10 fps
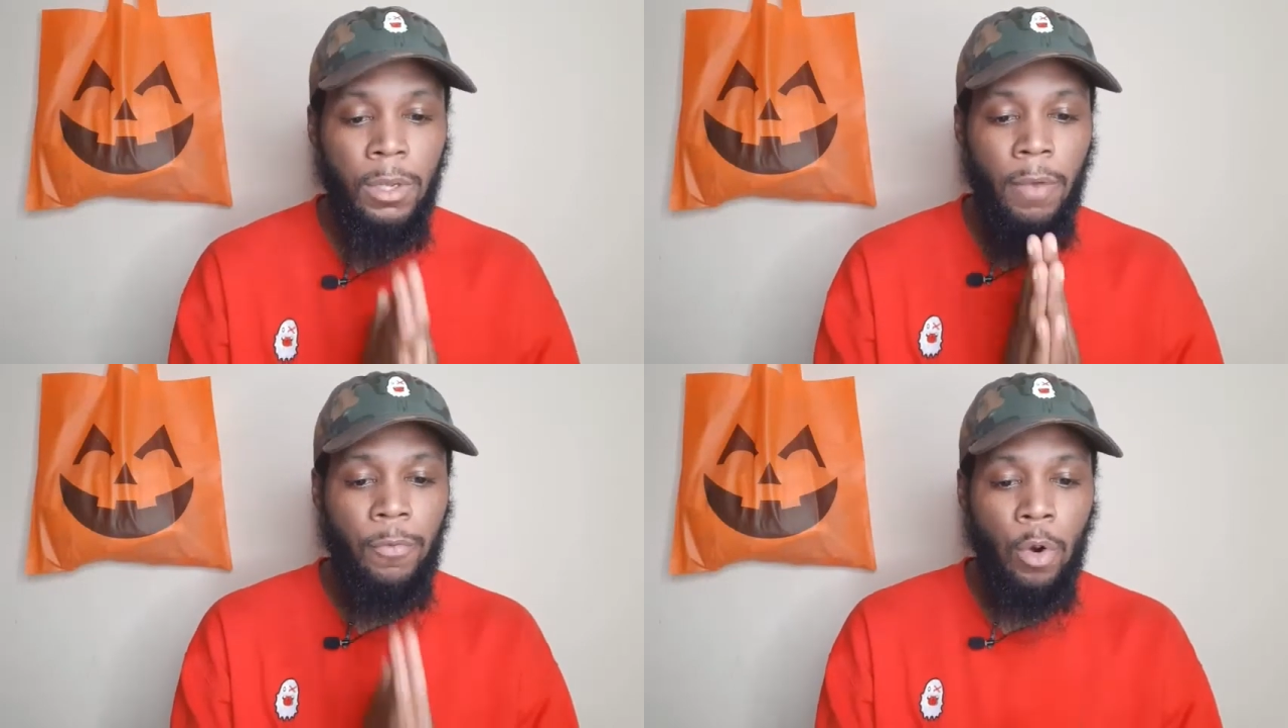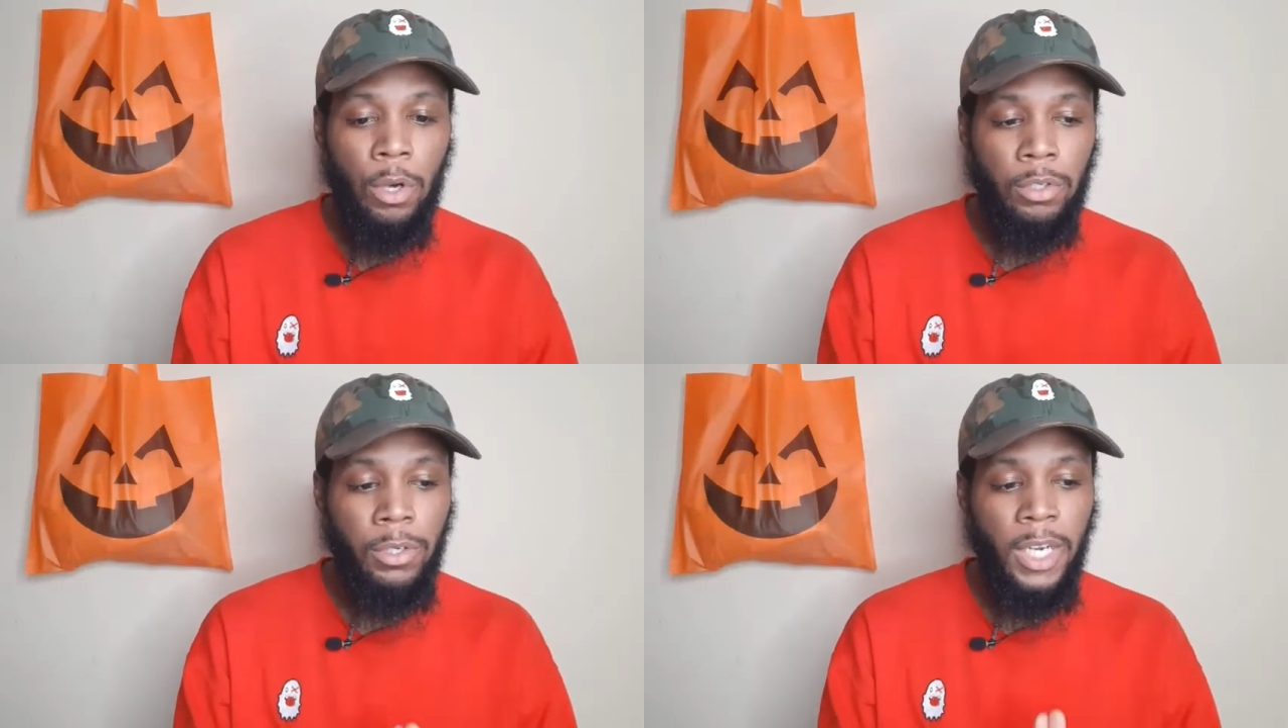Of
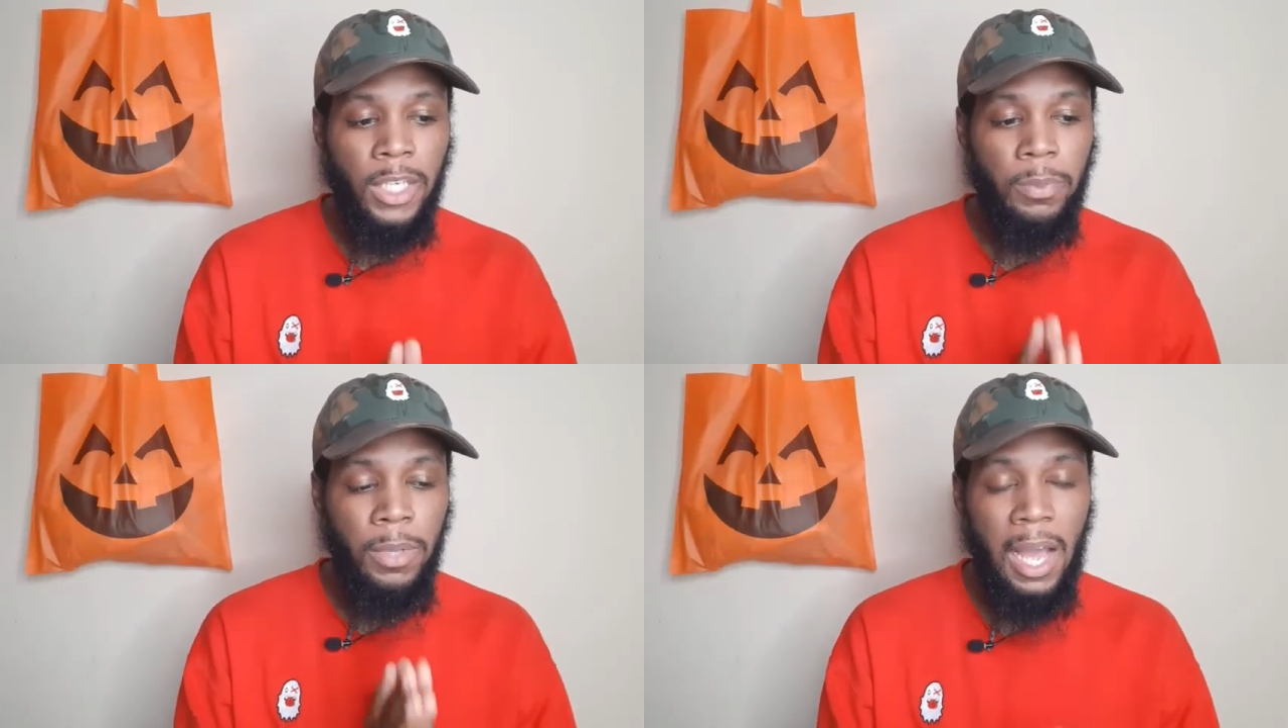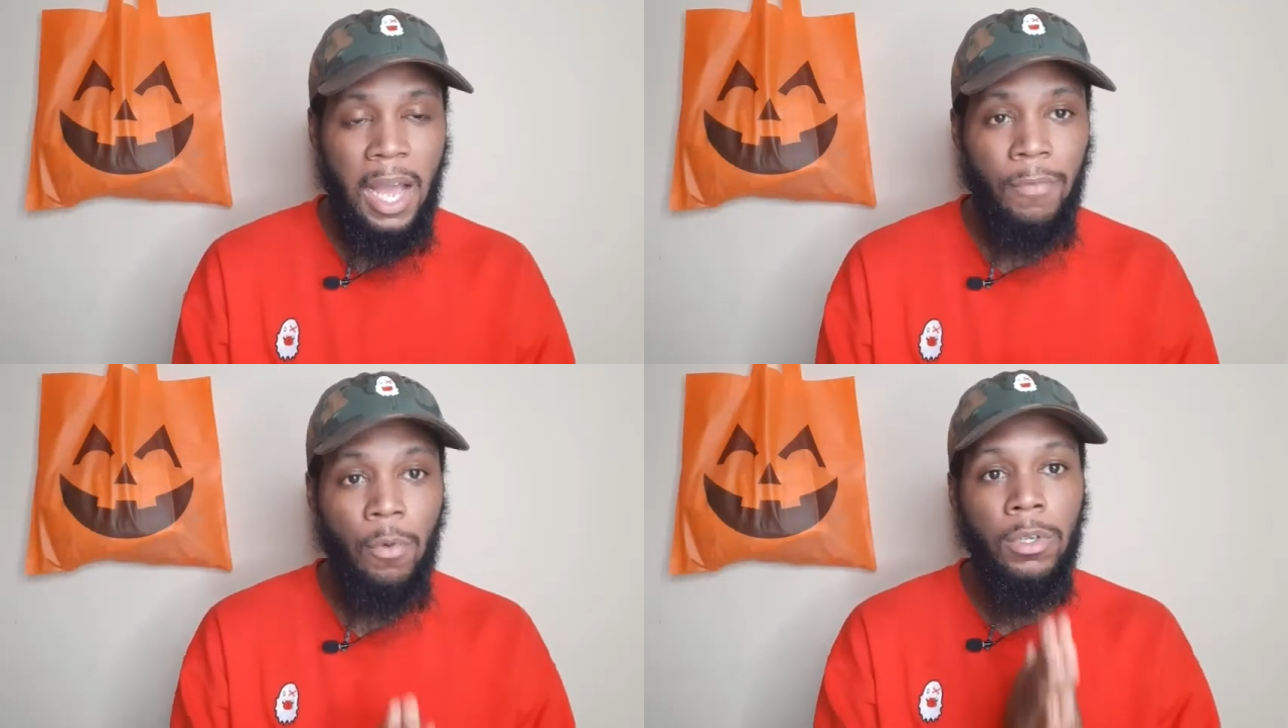course, you can catch me
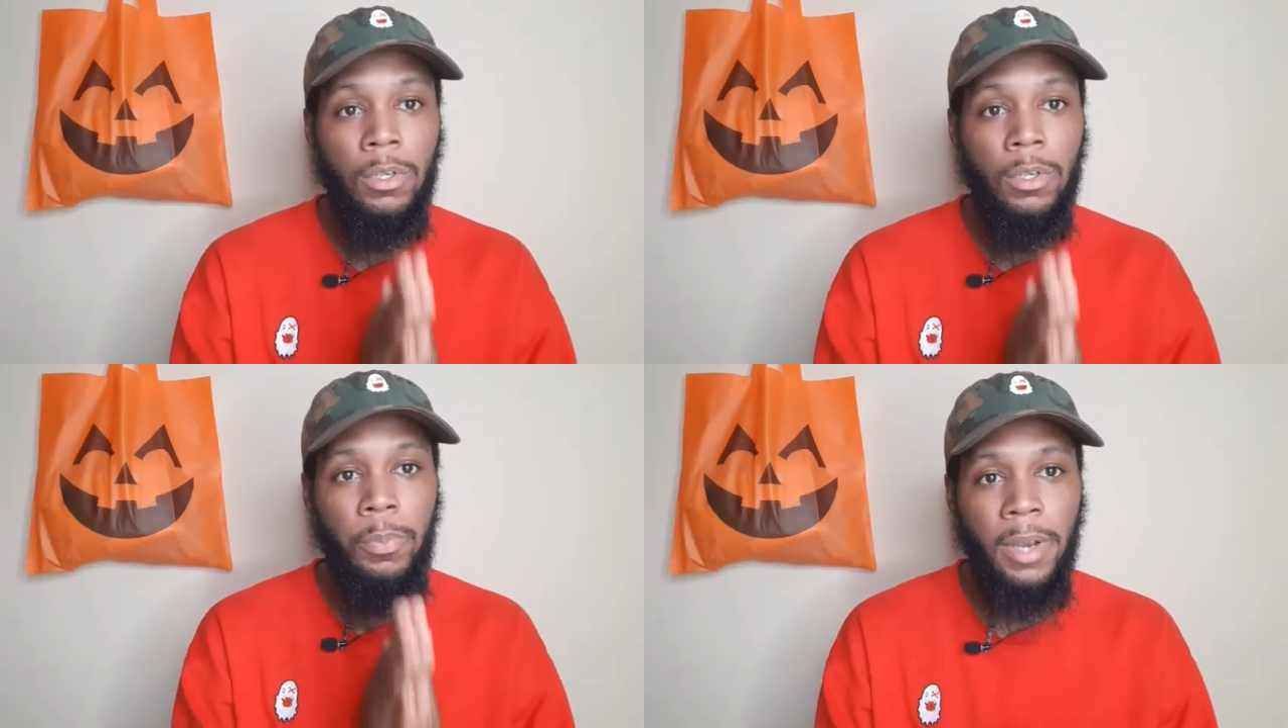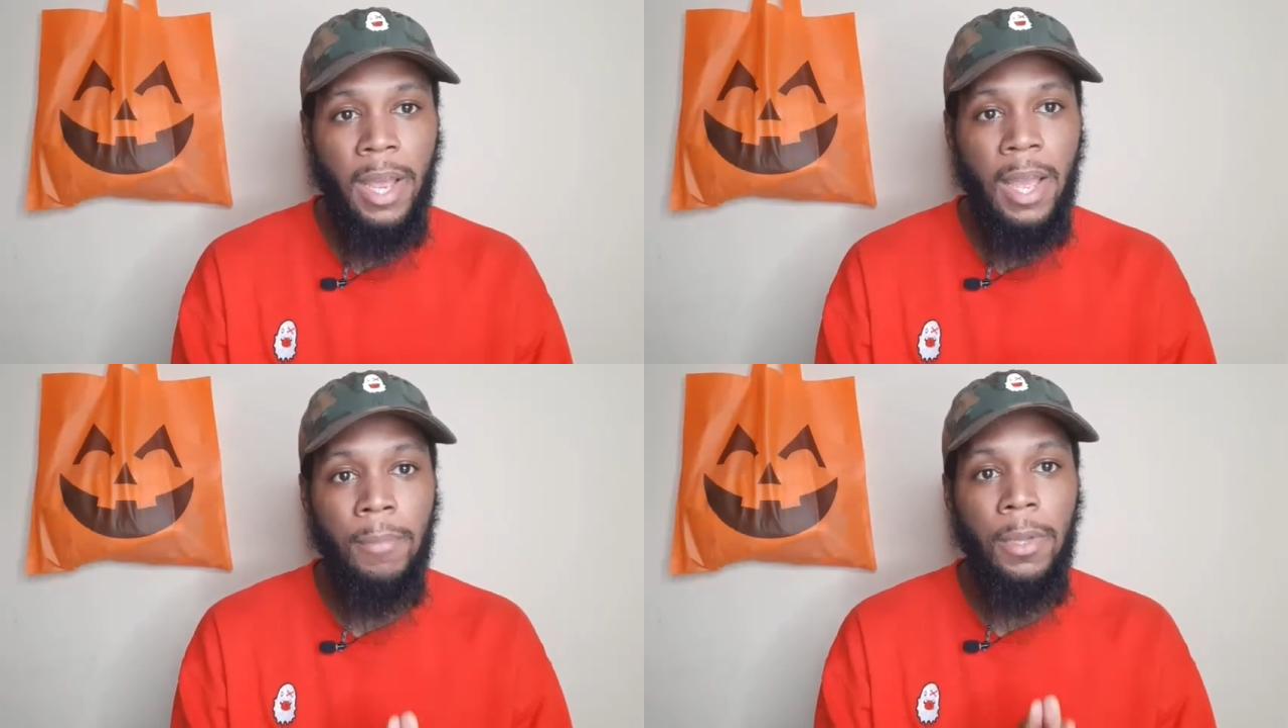live on the speaker
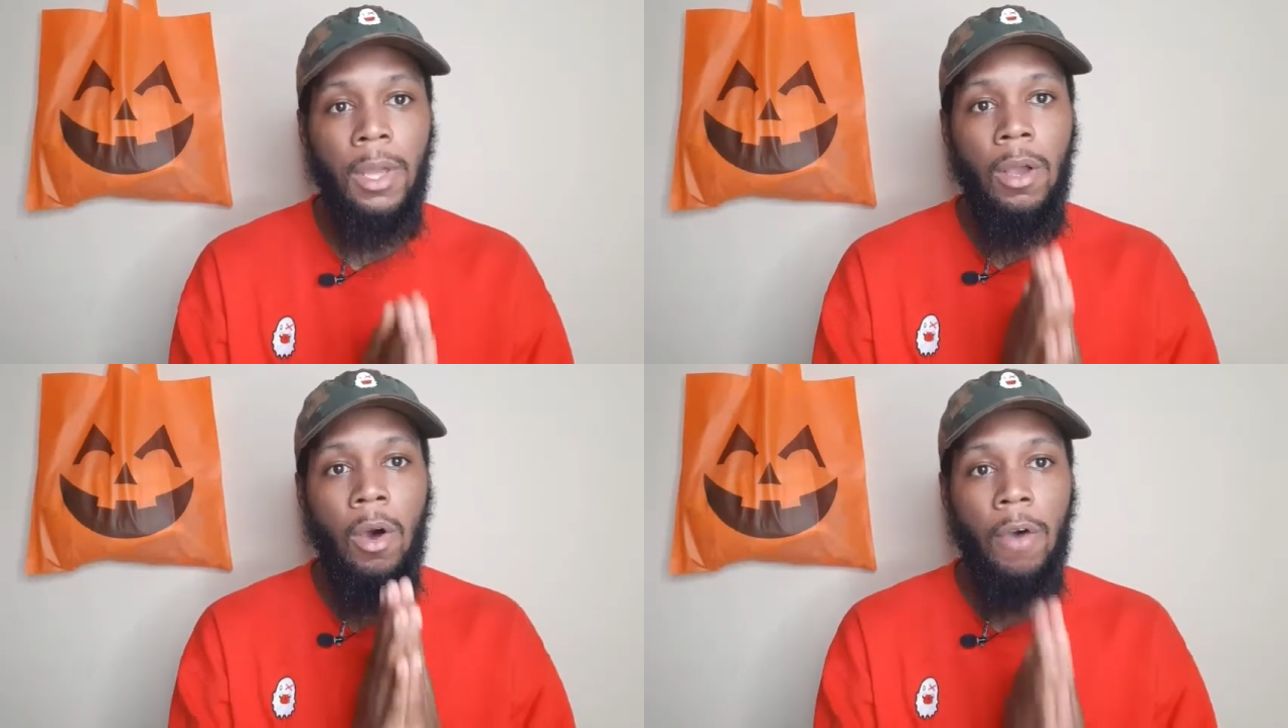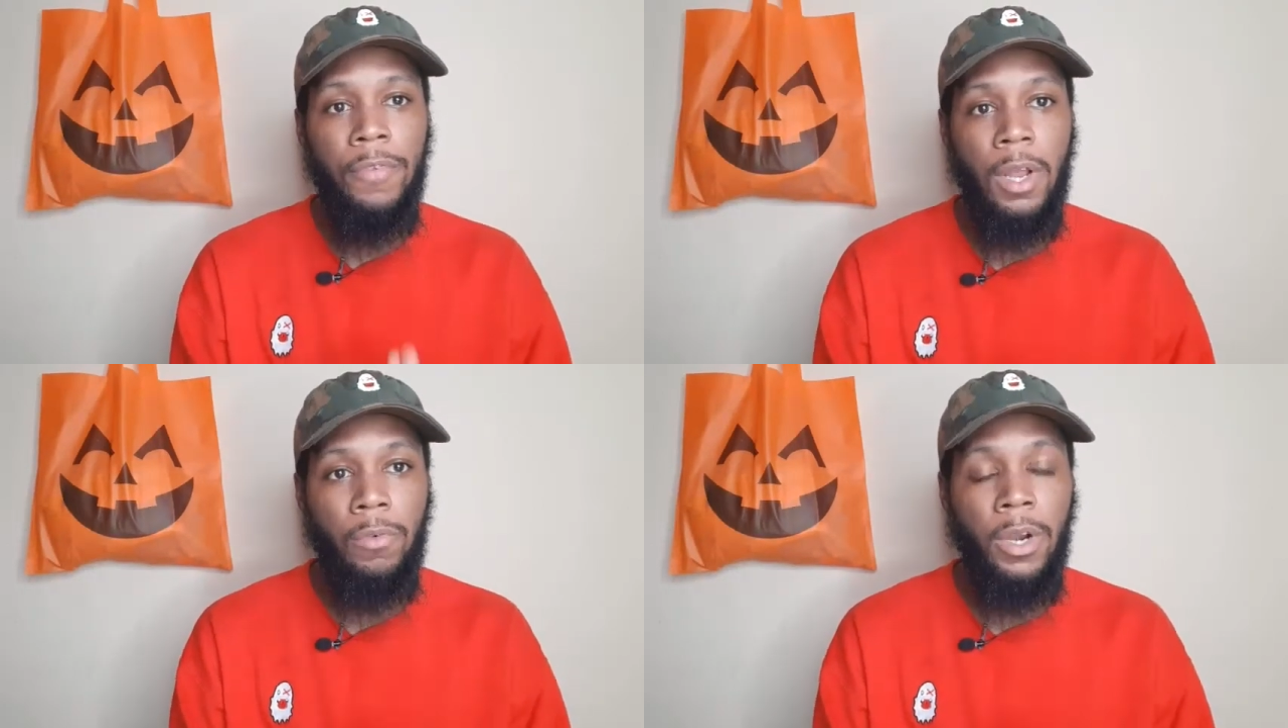at Off
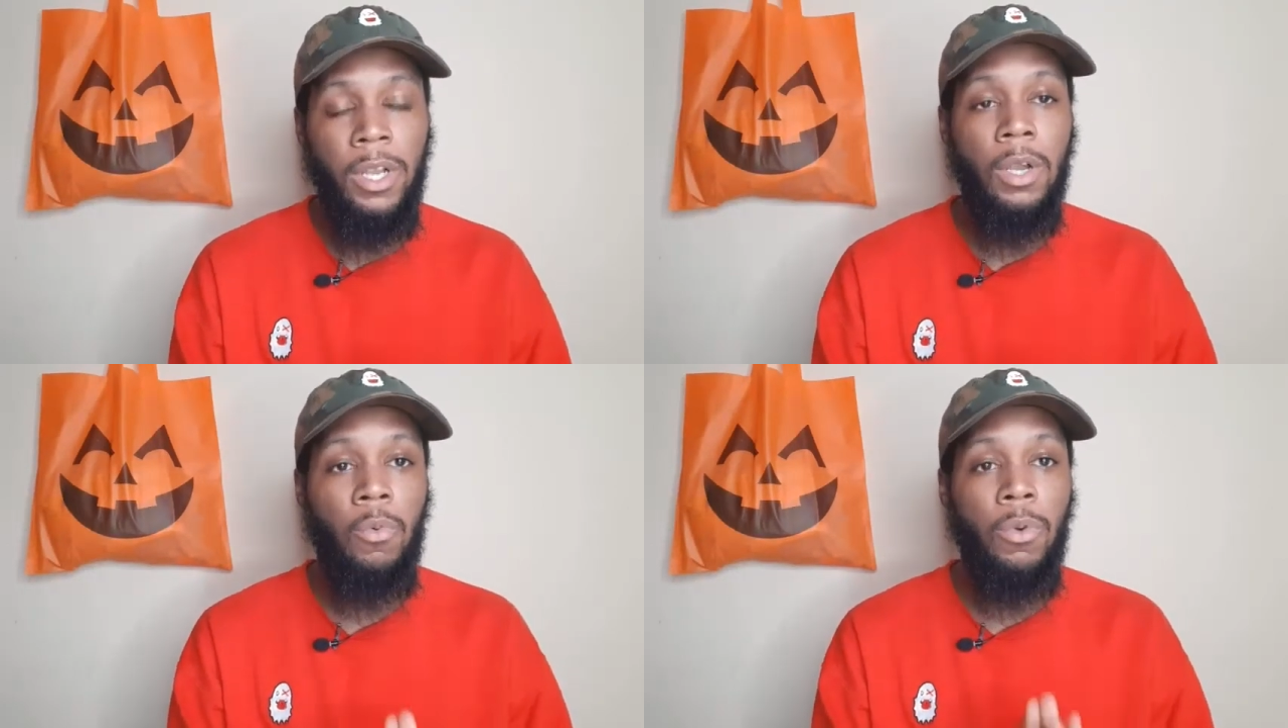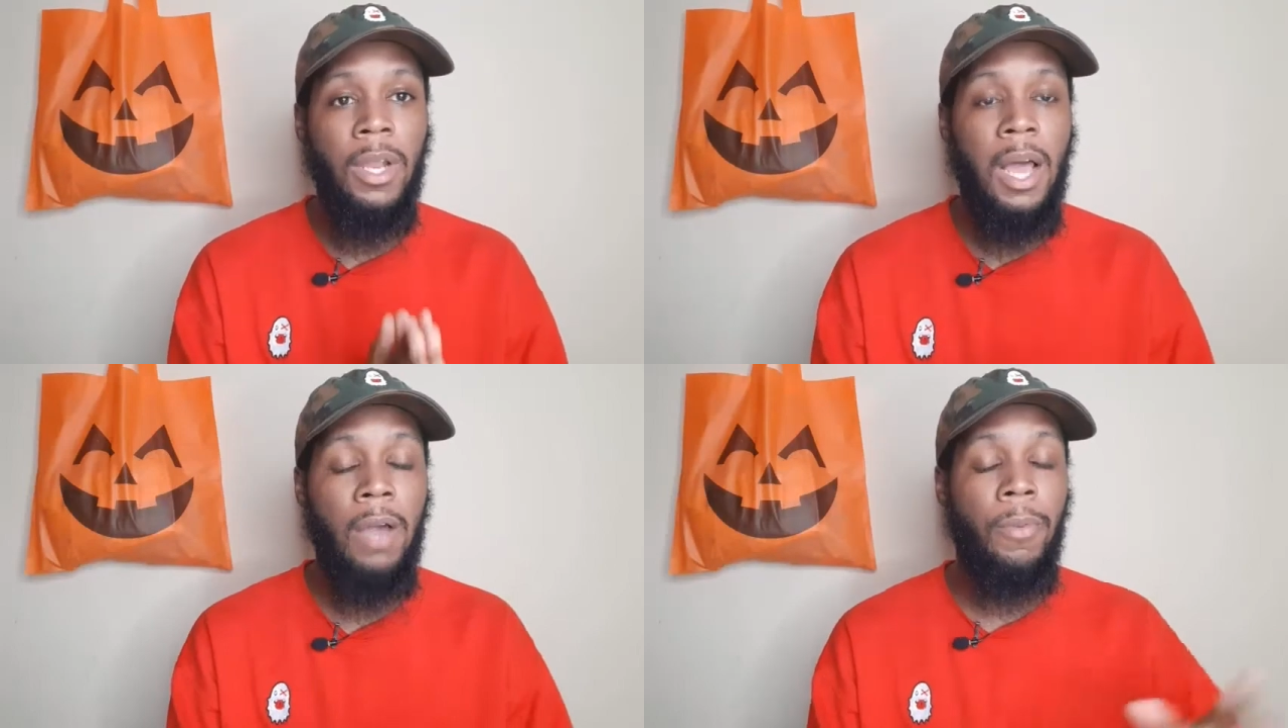Night Radio. We are live.